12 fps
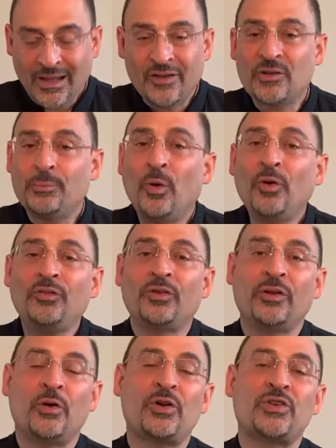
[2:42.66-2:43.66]
Now, it's important
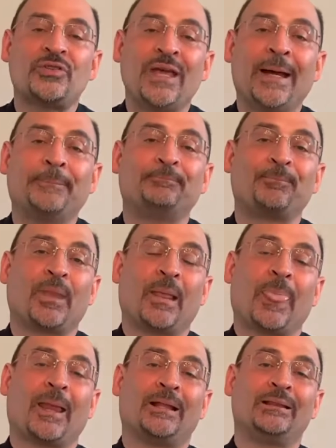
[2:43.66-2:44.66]
to notice that
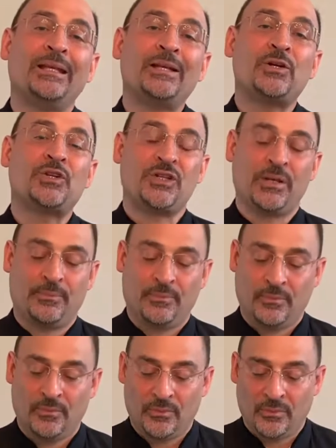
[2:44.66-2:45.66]

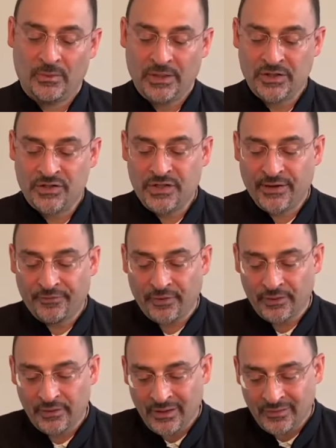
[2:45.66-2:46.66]
leadership is
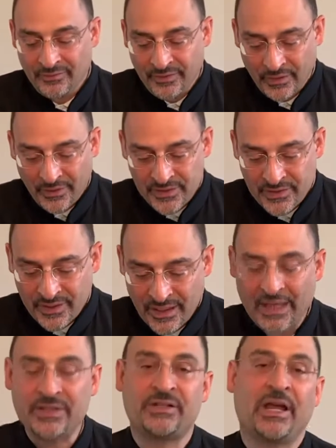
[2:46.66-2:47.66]
different in various
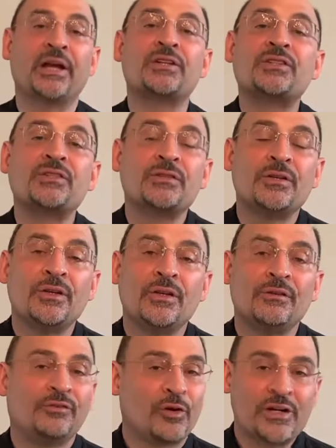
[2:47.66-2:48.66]
contexts.
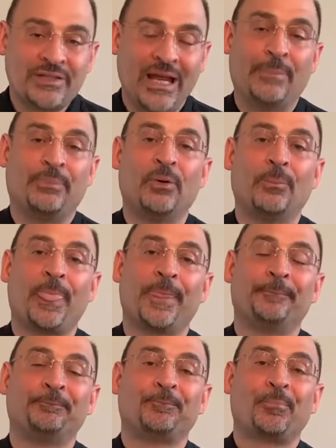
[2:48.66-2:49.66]
For example,
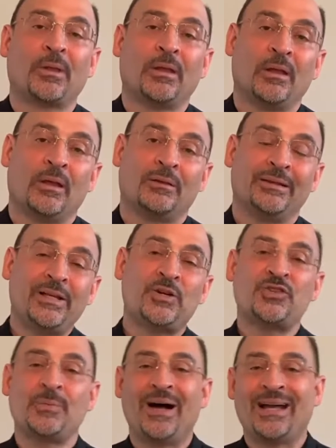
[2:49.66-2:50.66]

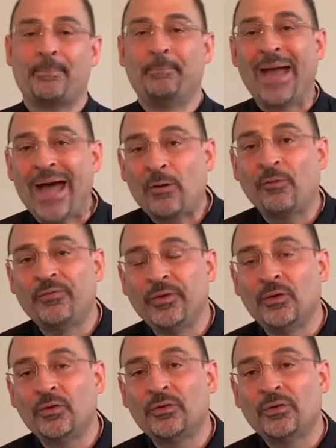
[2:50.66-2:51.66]
leadership on a
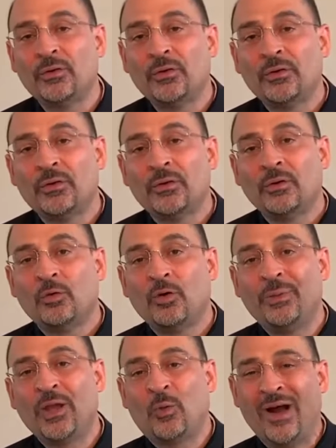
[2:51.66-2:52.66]
battlefield
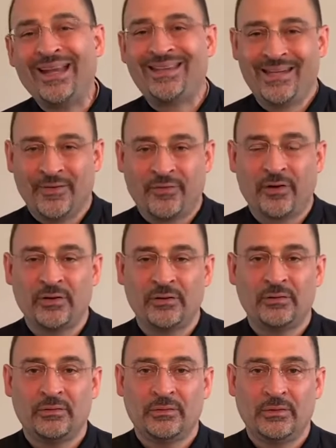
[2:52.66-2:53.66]
will be quite different
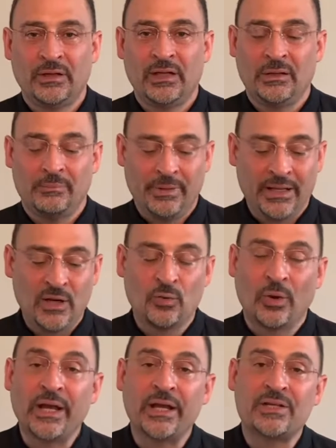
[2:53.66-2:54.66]
in many
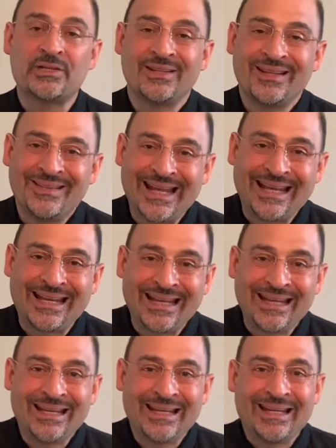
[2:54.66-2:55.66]
ways
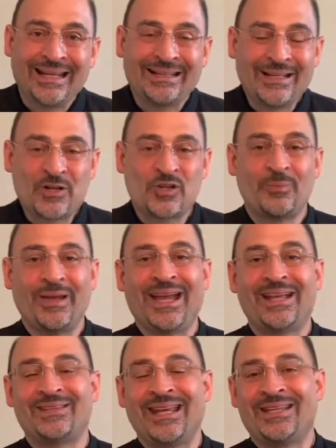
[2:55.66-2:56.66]
than leadership
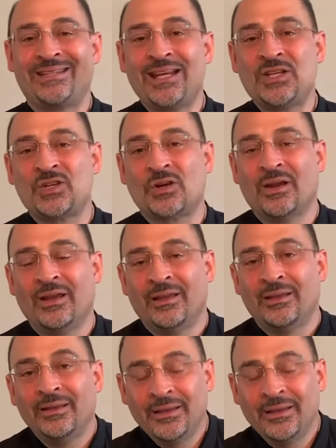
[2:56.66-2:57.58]
as a teacher